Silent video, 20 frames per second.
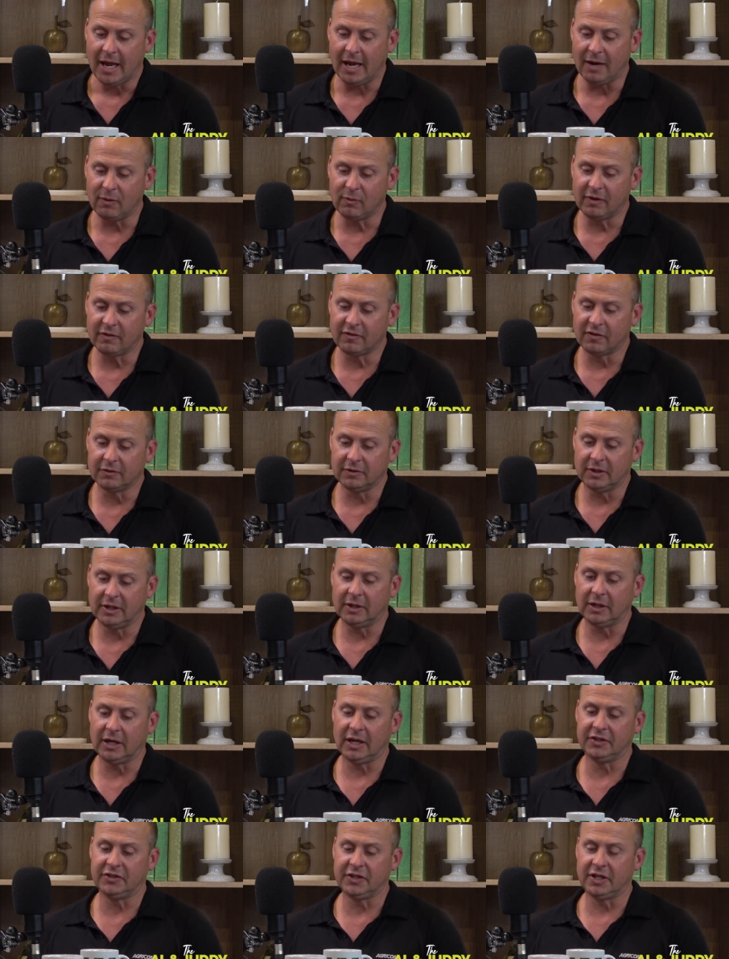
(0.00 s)
And we've
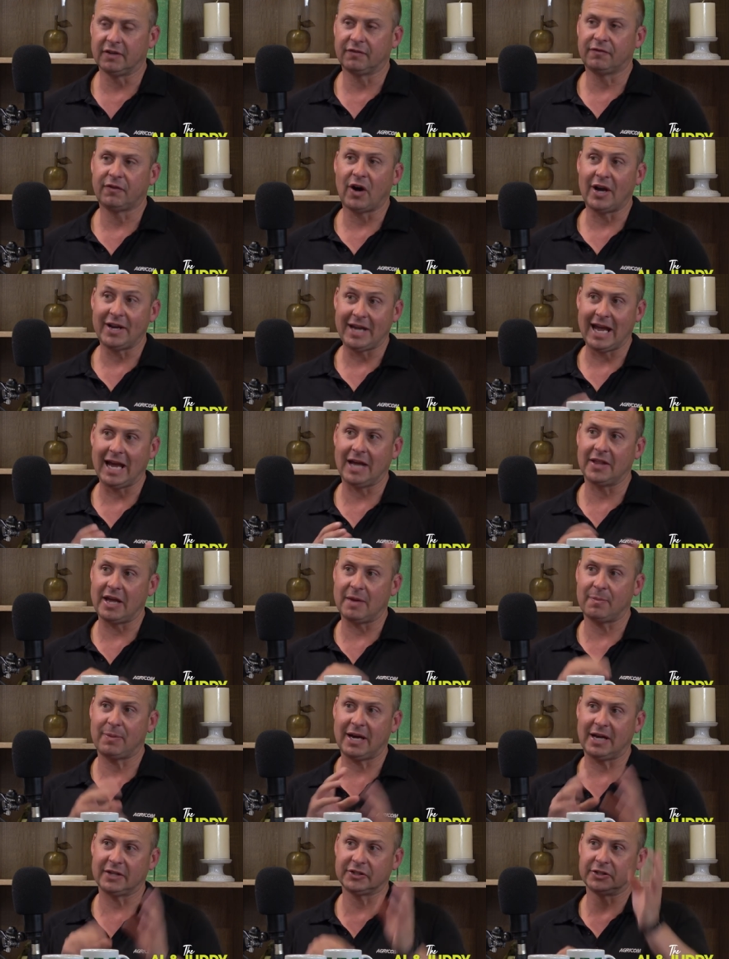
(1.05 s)
identified how
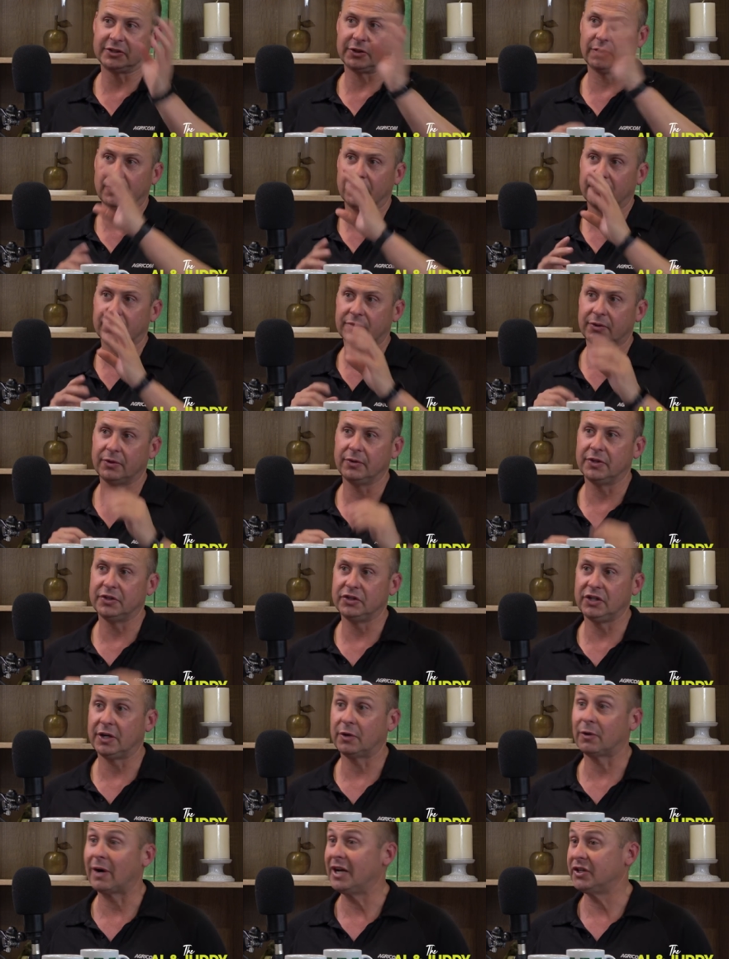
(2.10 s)
that passes on through the
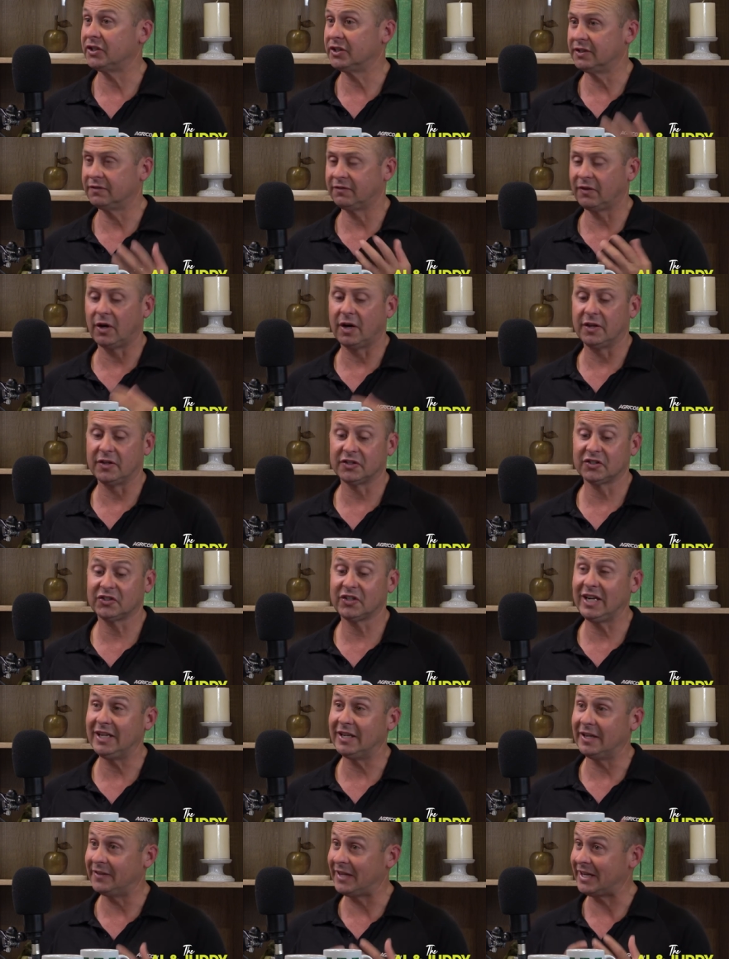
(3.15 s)
generations via the
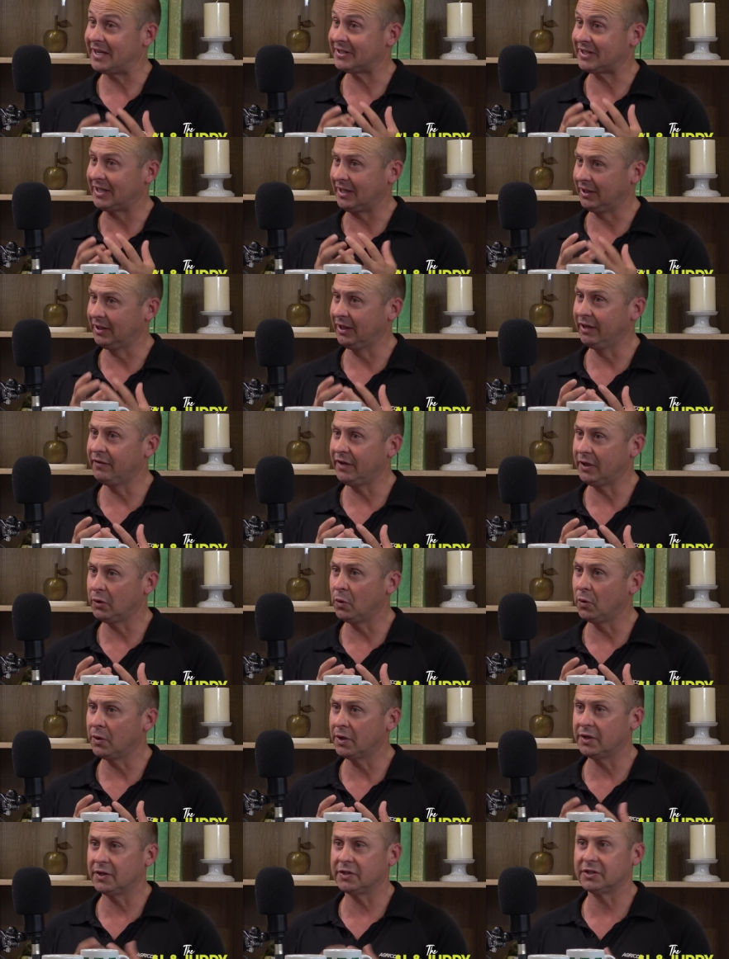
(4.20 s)
seed, and that it's a living
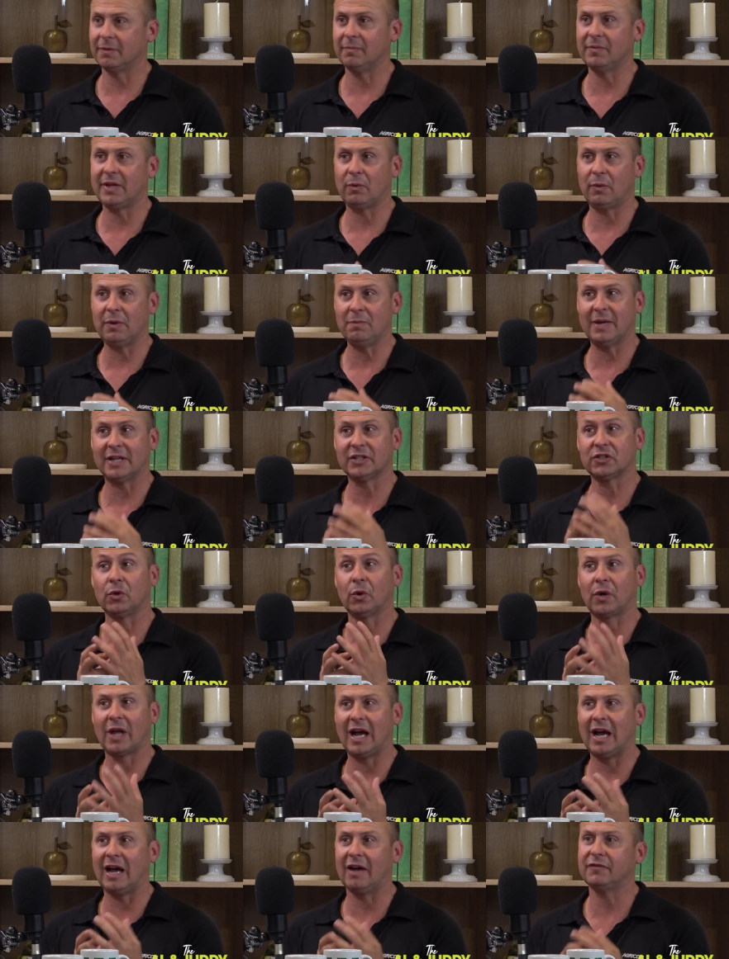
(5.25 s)
organism that we must
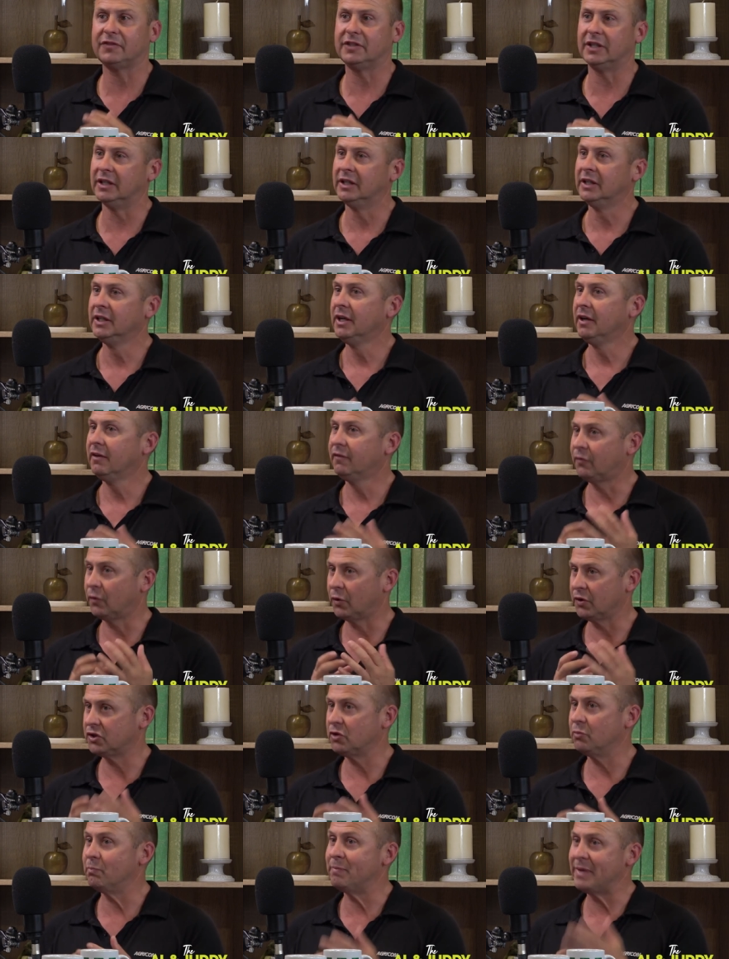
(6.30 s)
look after
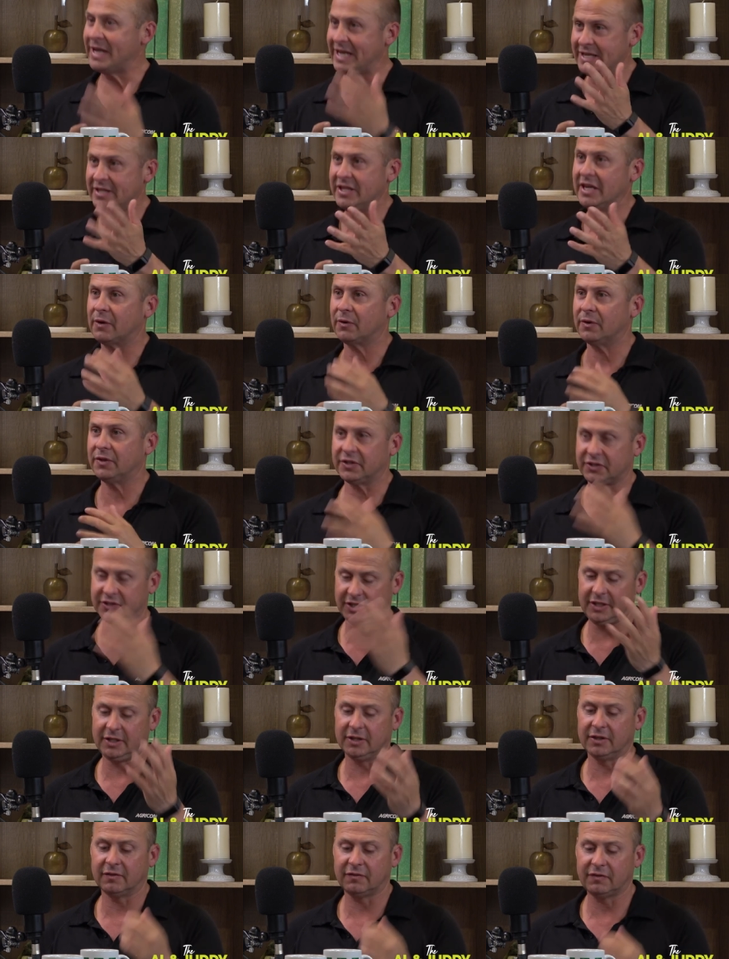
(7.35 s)
for it to be there in the
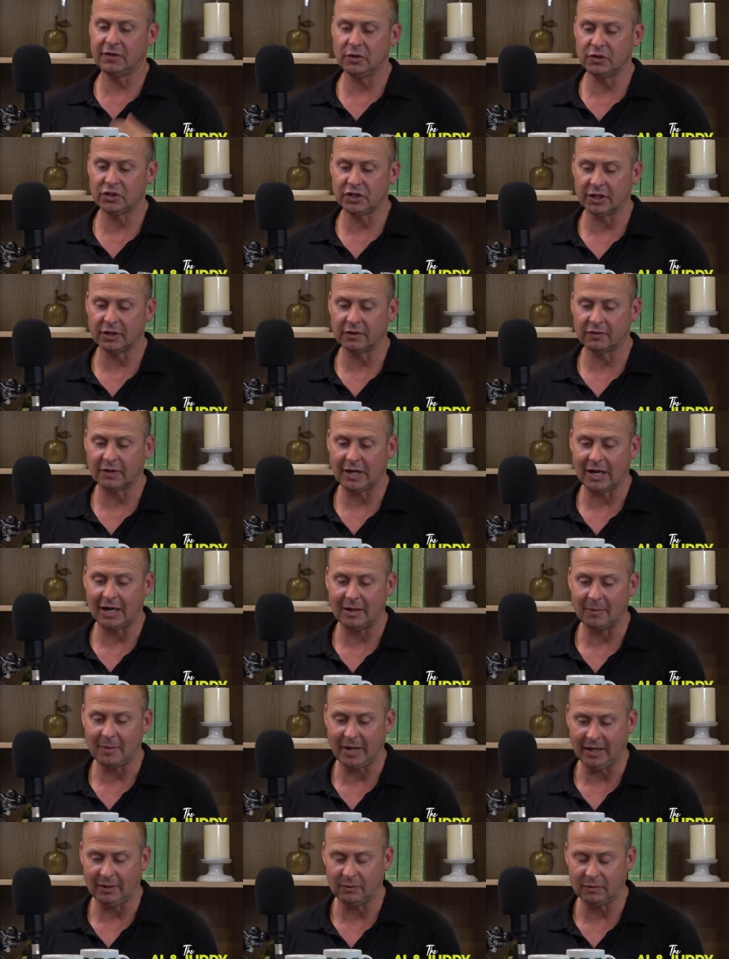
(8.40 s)
seed in the future
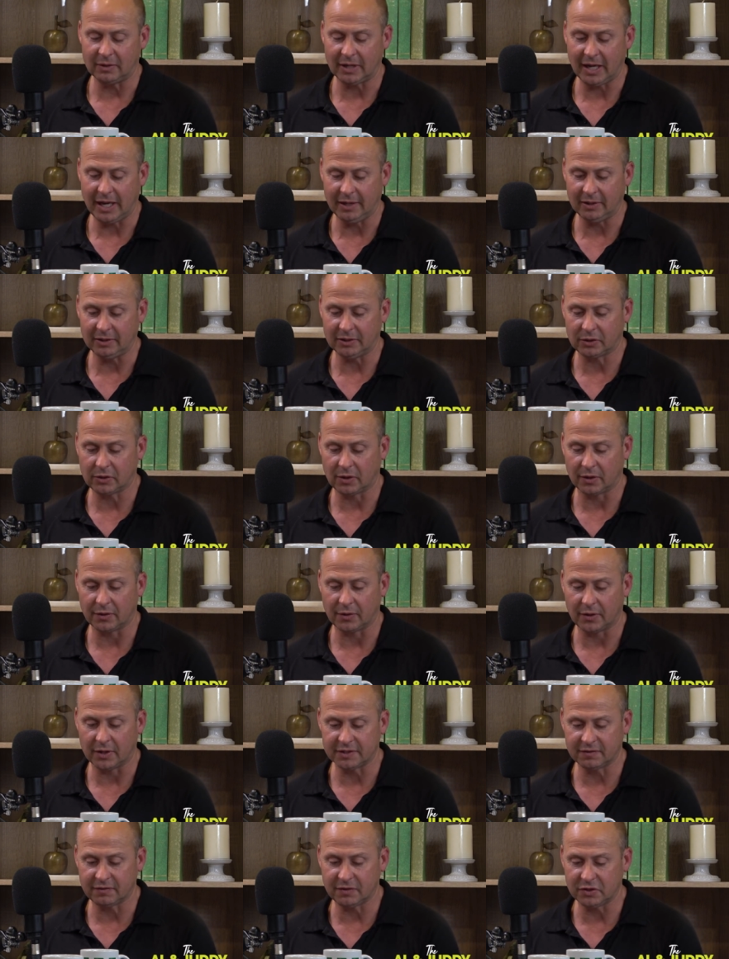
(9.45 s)
and
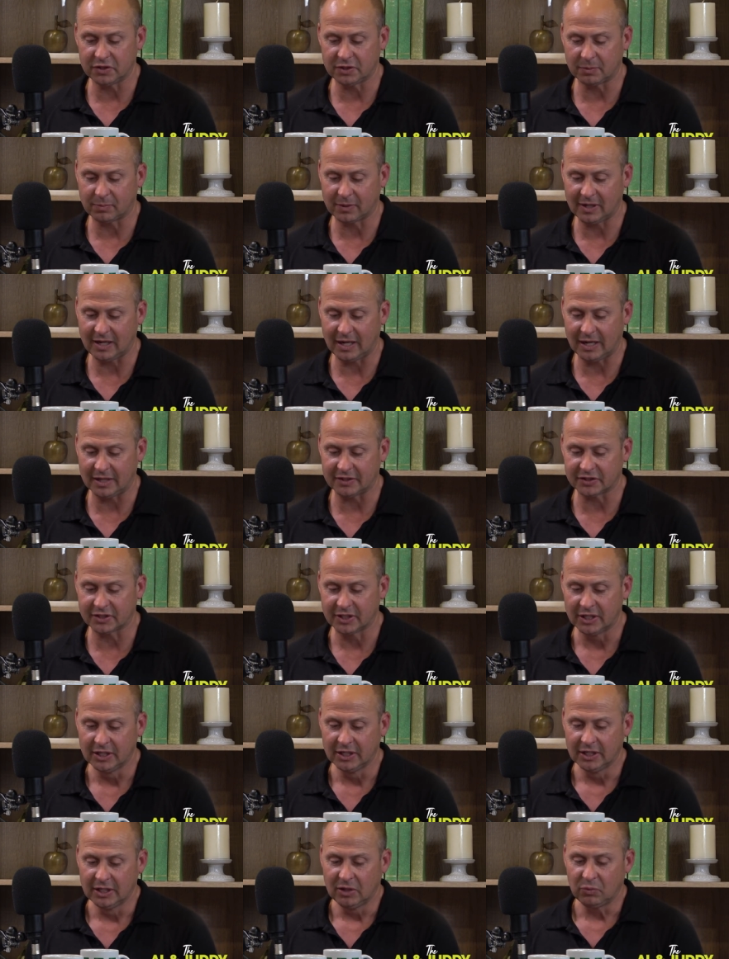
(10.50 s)
colonise future plants.
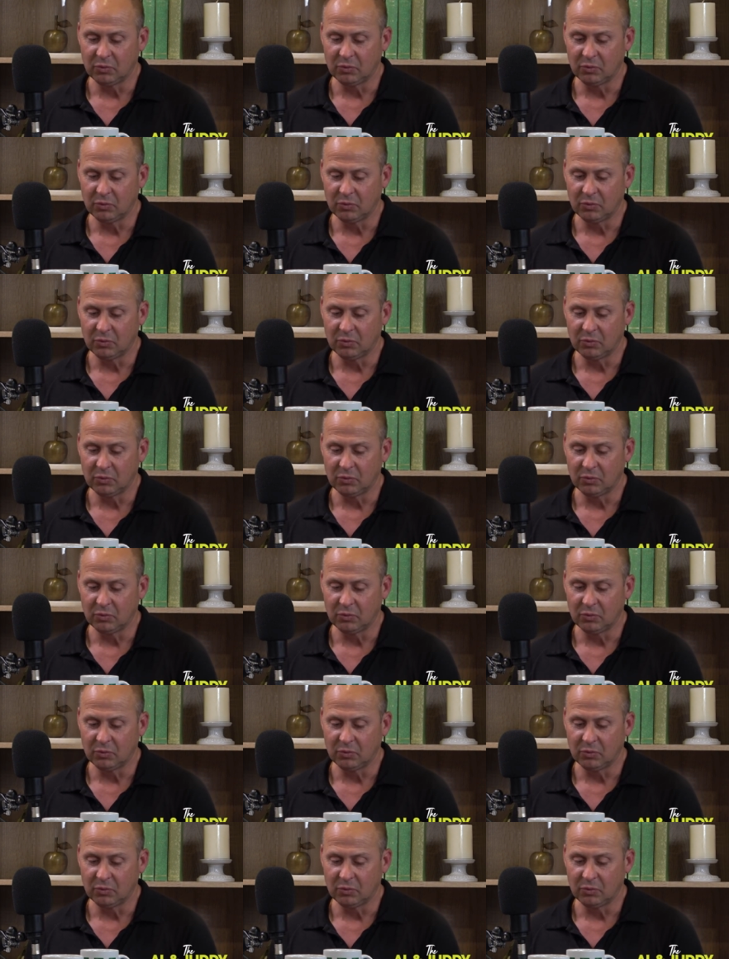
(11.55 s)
